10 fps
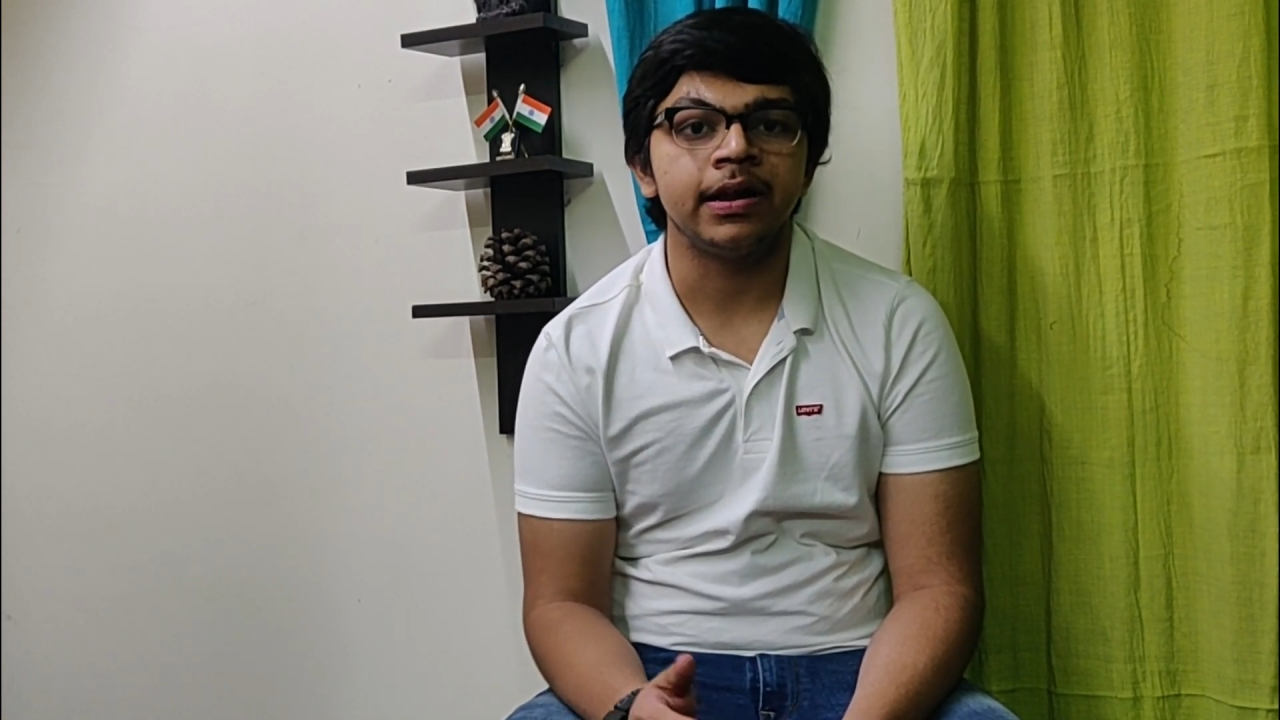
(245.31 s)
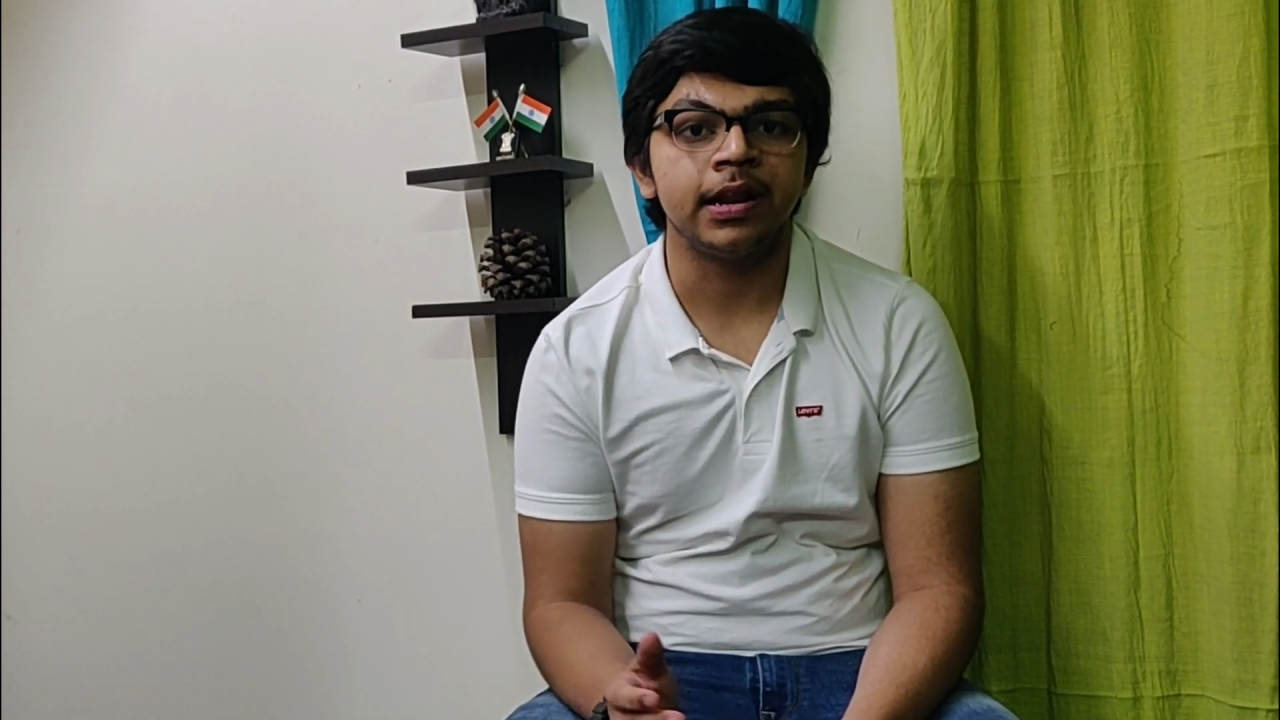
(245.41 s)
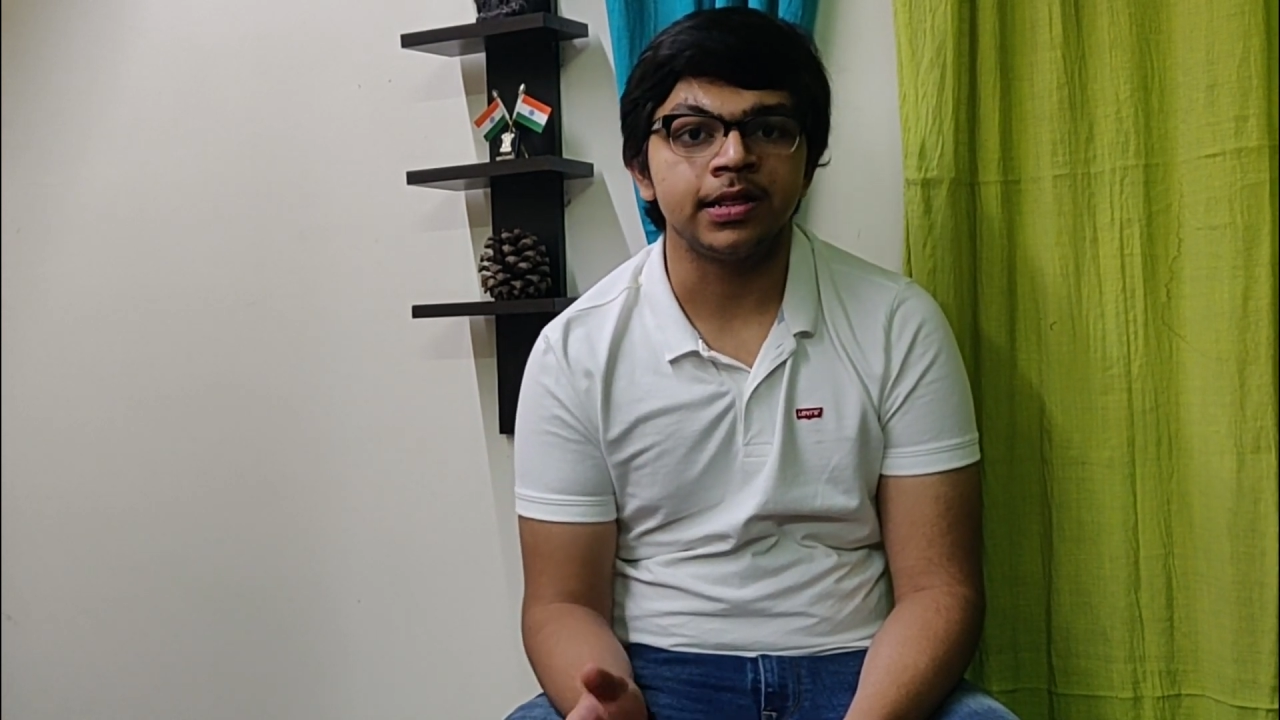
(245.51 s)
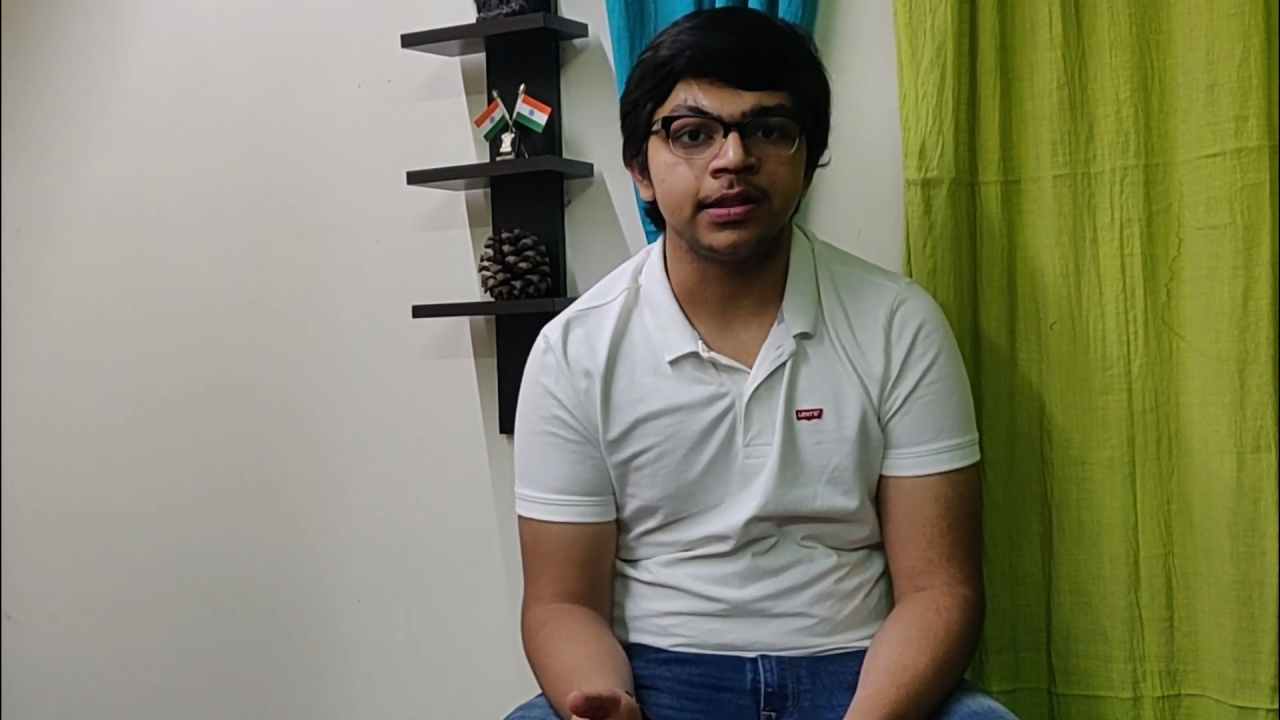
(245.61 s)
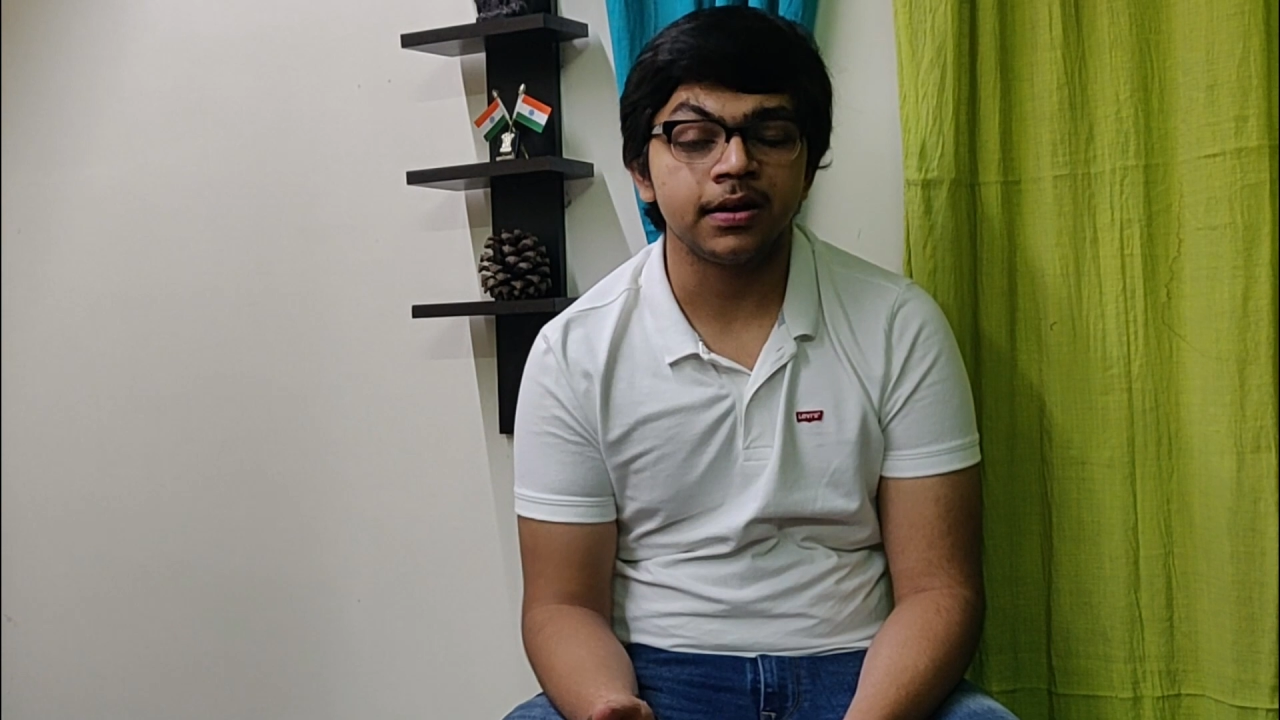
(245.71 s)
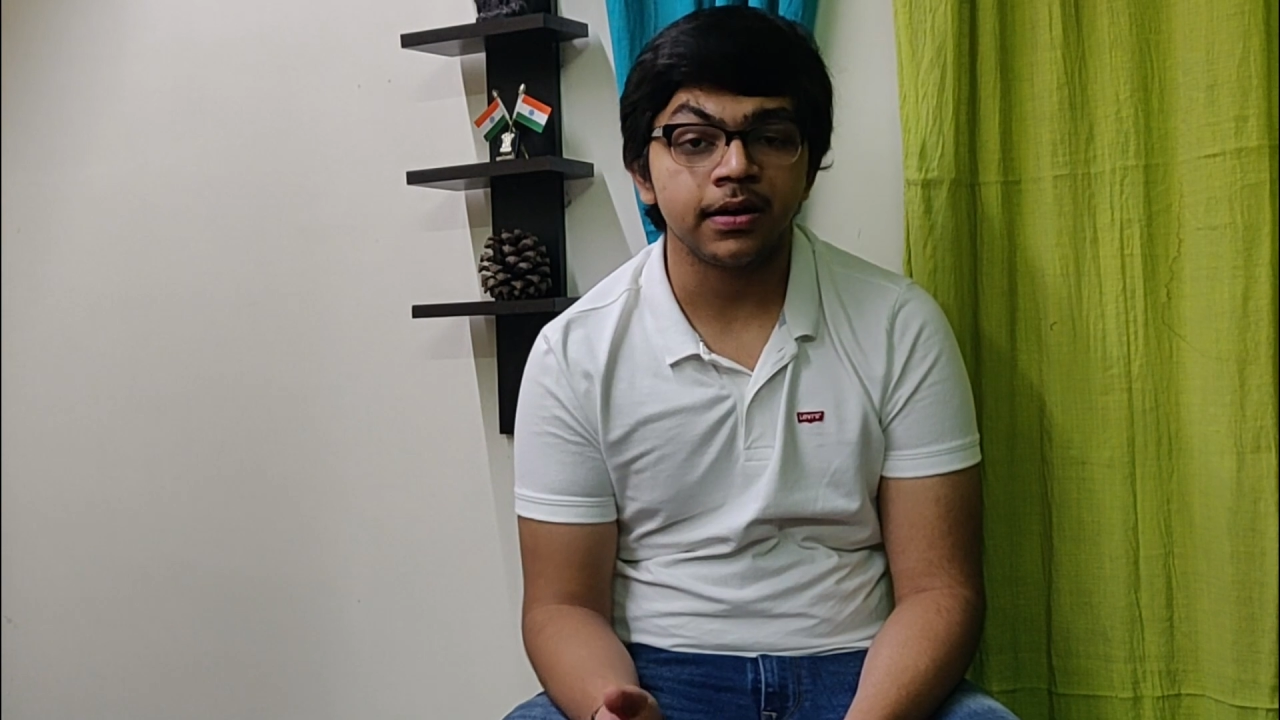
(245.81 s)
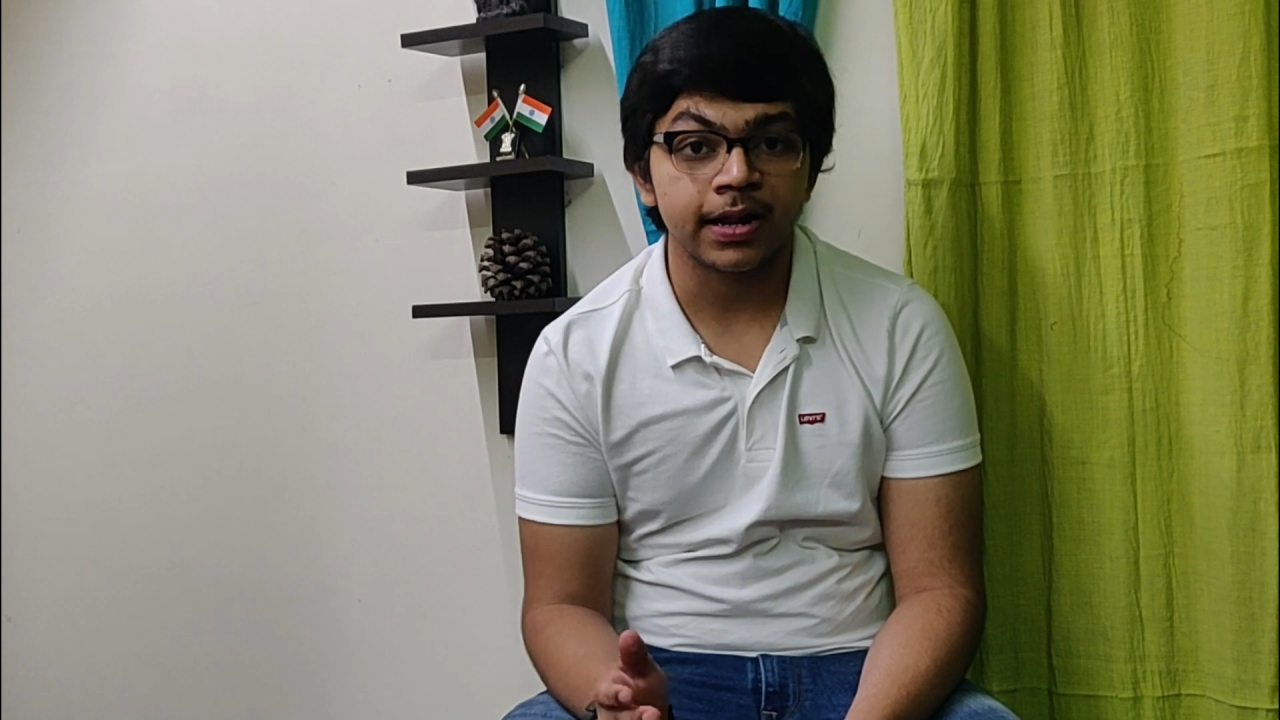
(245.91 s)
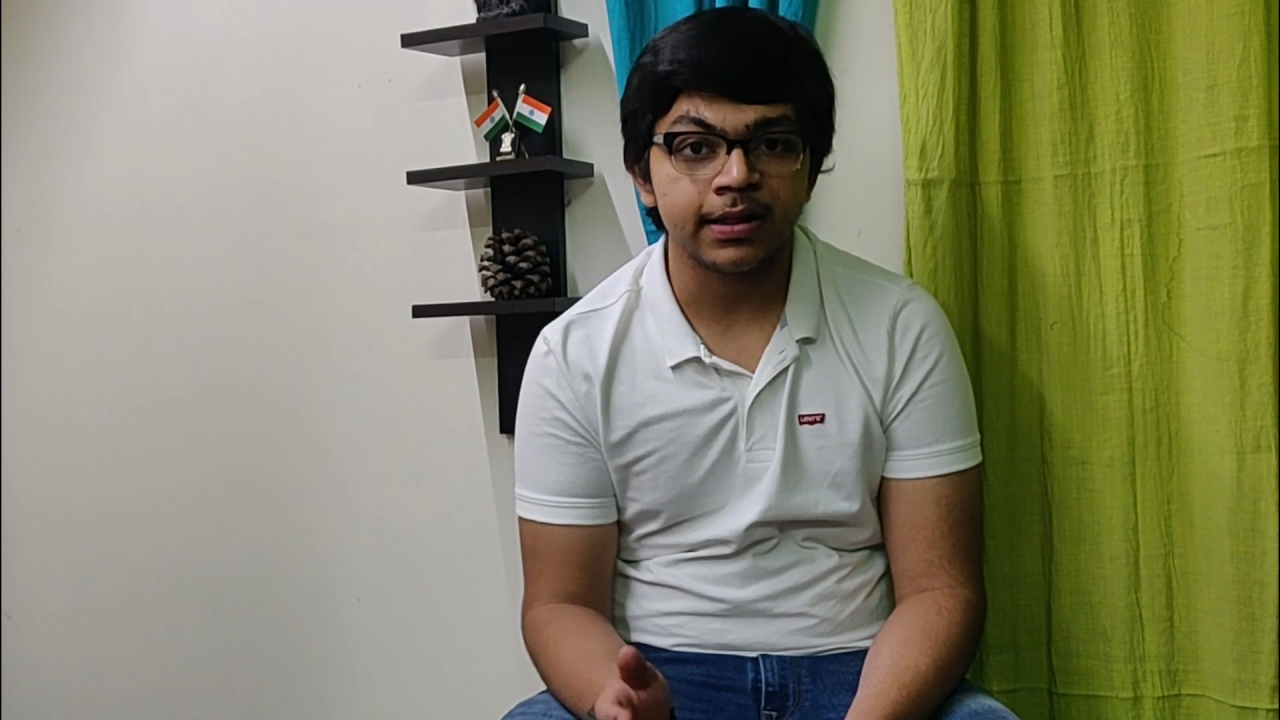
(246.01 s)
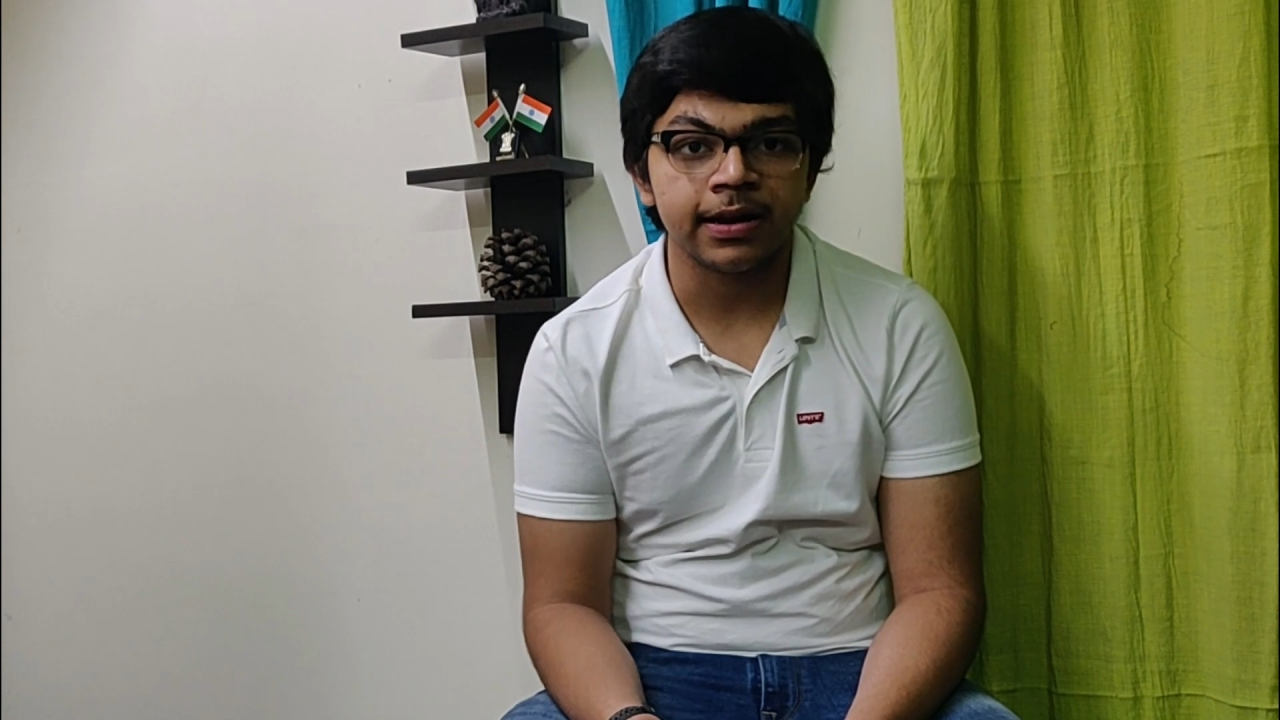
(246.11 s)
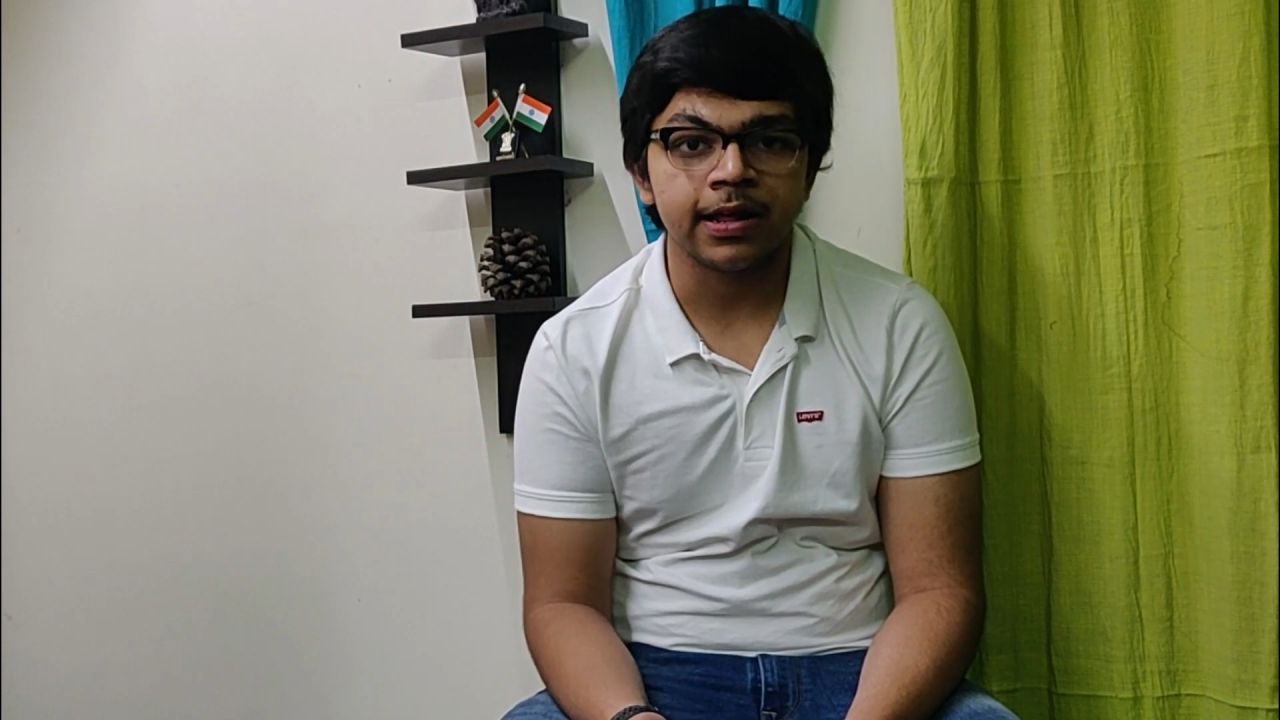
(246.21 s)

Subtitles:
the